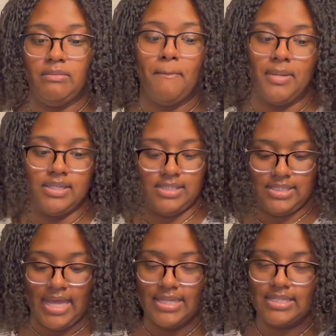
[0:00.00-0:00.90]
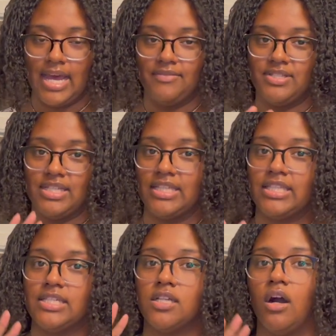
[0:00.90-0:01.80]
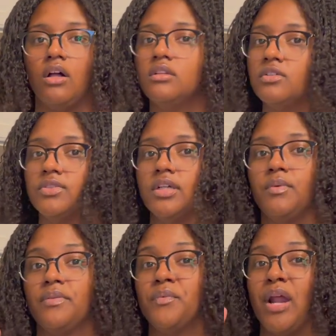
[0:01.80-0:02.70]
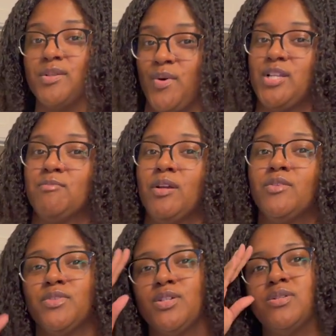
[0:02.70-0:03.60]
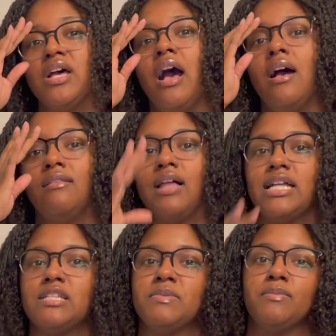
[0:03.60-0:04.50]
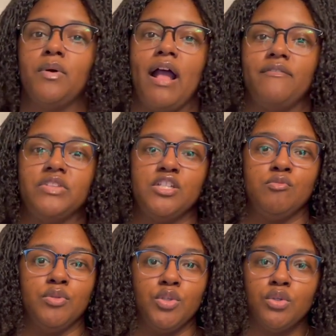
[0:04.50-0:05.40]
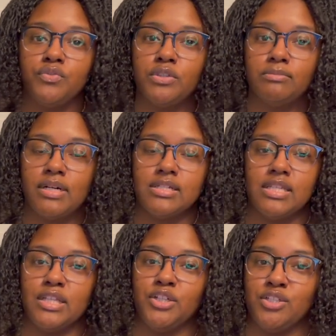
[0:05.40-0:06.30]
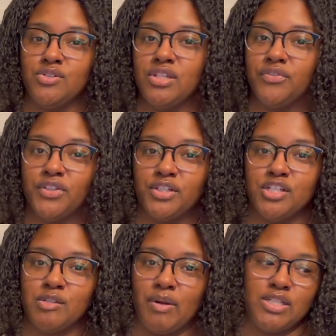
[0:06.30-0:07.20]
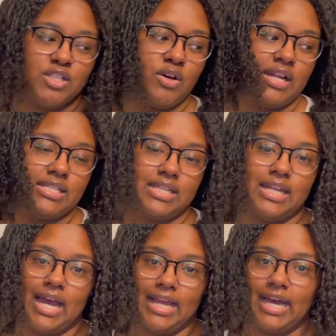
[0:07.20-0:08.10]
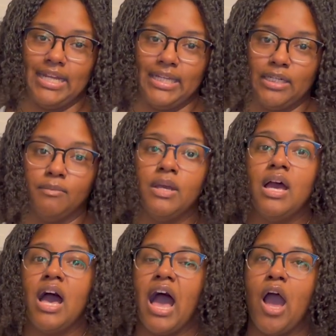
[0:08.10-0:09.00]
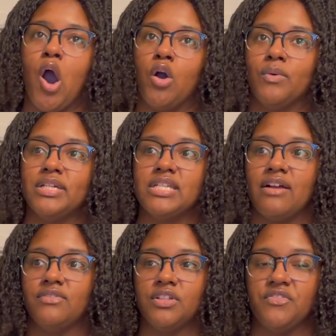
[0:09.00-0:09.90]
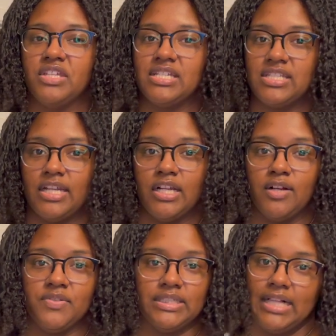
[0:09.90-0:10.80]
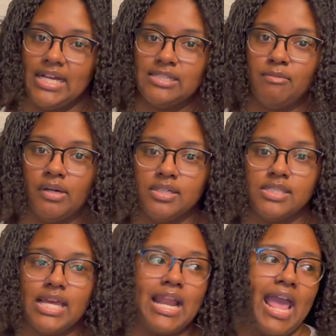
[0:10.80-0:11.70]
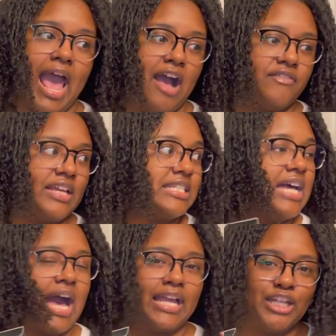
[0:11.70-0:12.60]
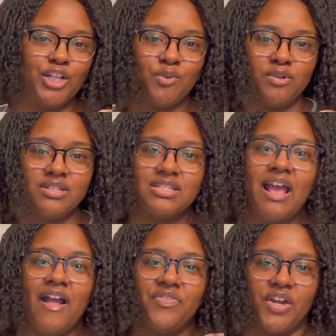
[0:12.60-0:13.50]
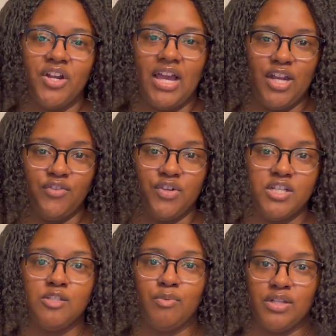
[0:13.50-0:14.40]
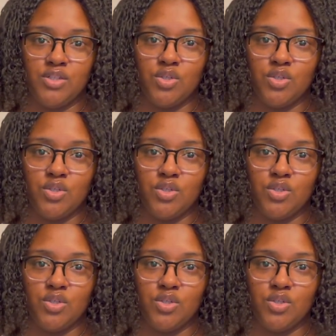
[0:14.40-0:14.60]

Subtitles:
mug set. I've seen these all over when I was watching my reviews. Lots of people have these beautiful mugs that they're using for the Nespresso, and I said, I gotta get them. I always have loved the aesthetic of the glass mugs, and I have like tinier ones that are kind of for espresso